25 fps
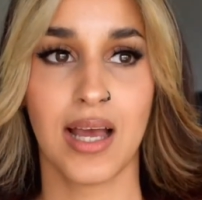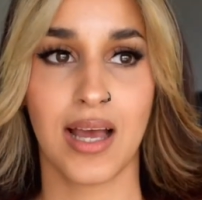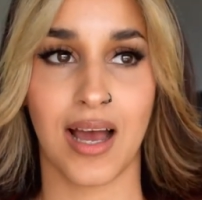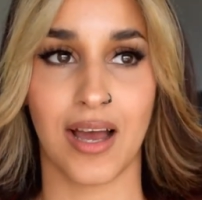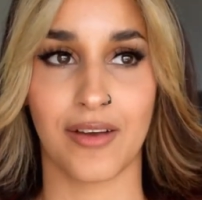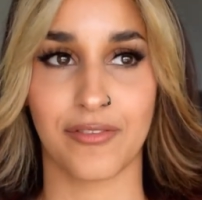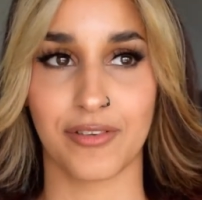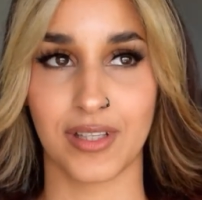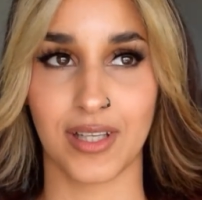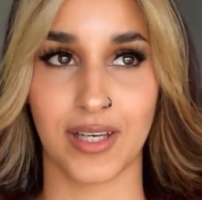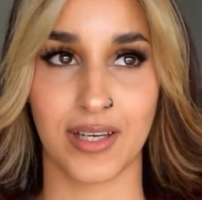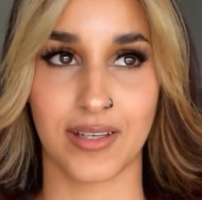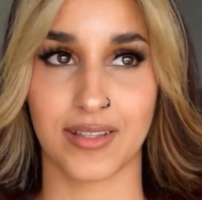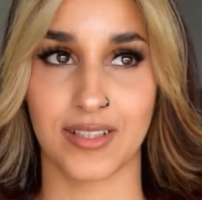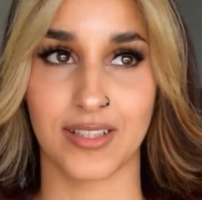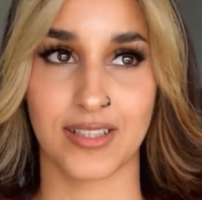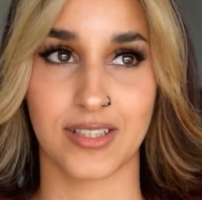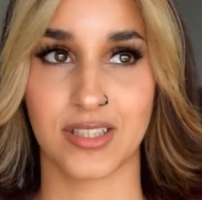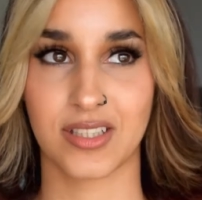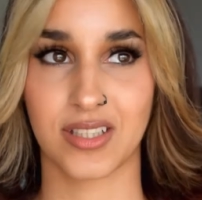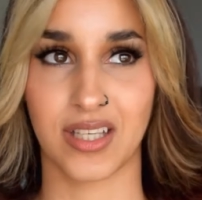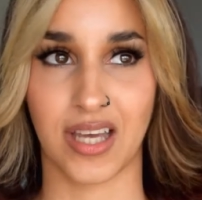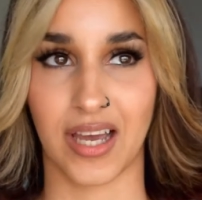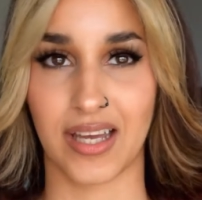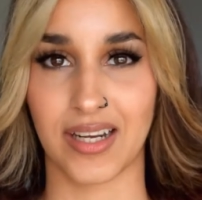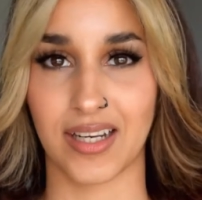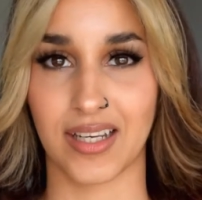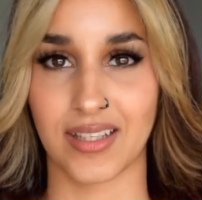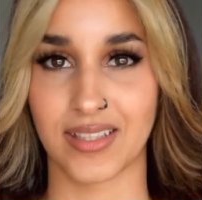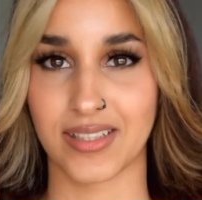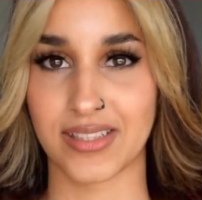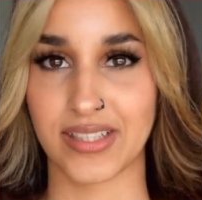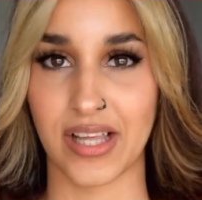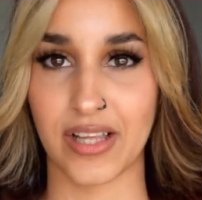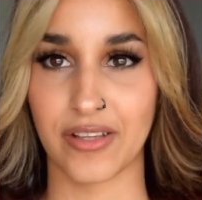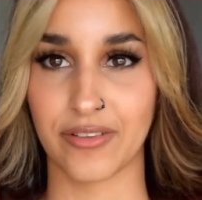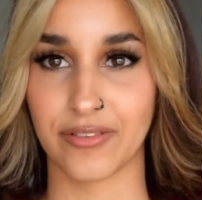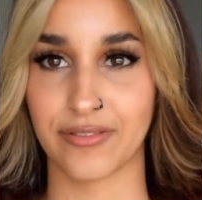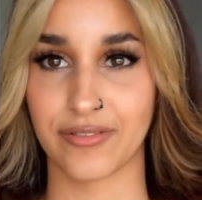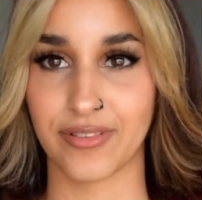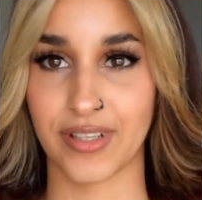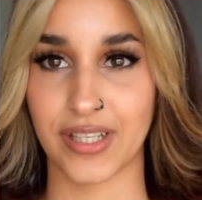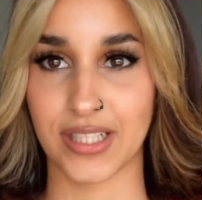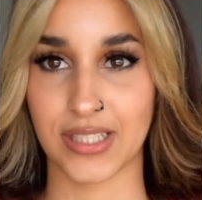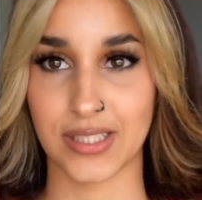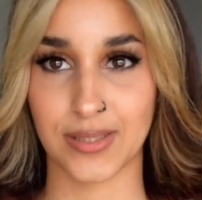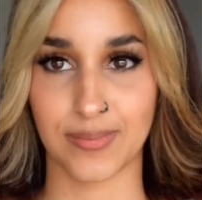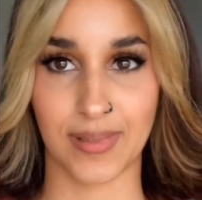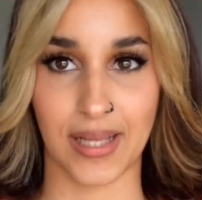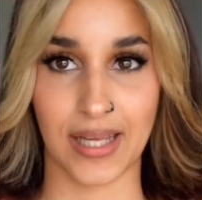I feel like it's kind of
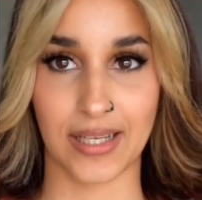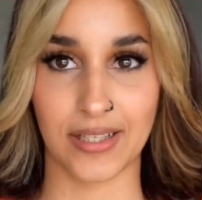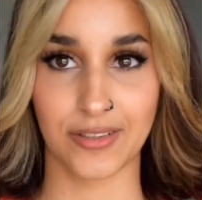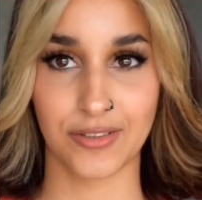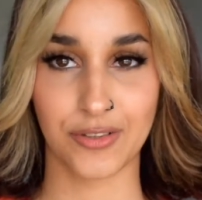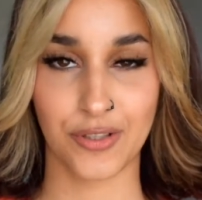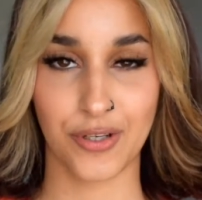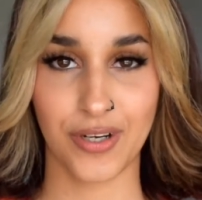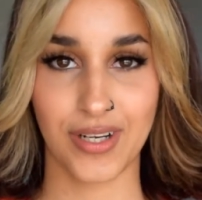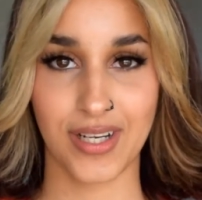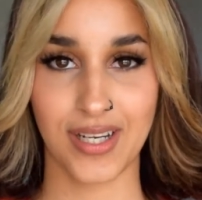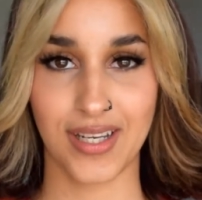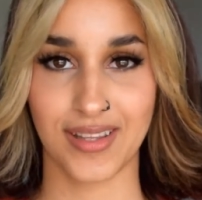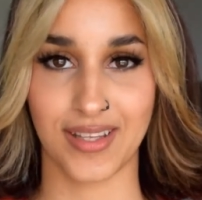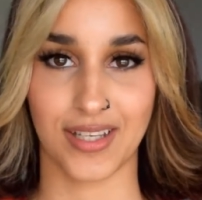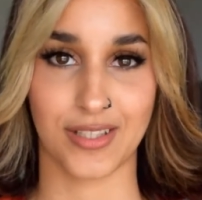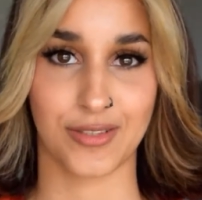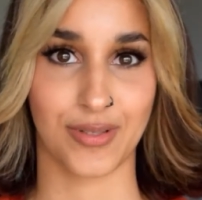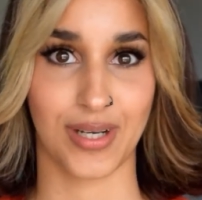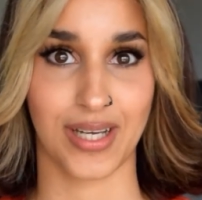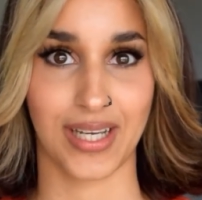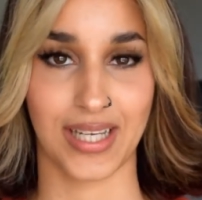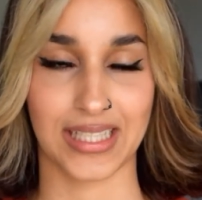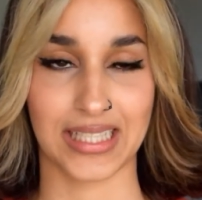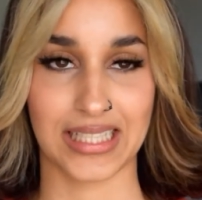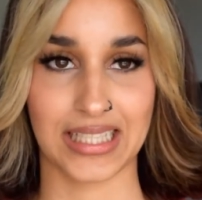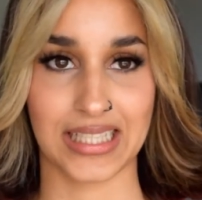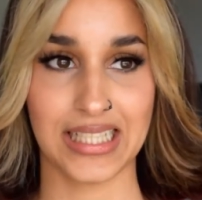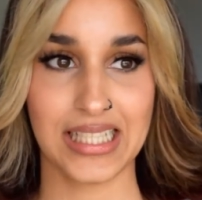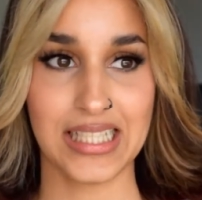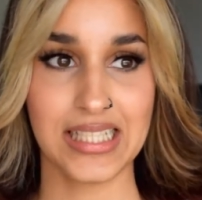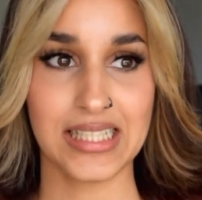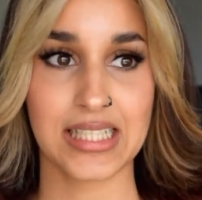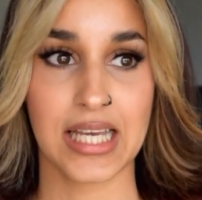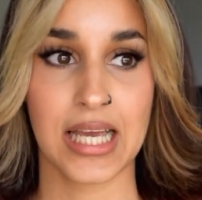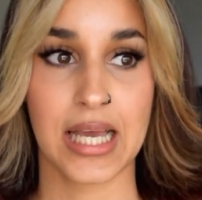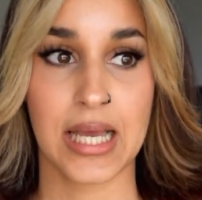self-explanatory, that's why I didn't.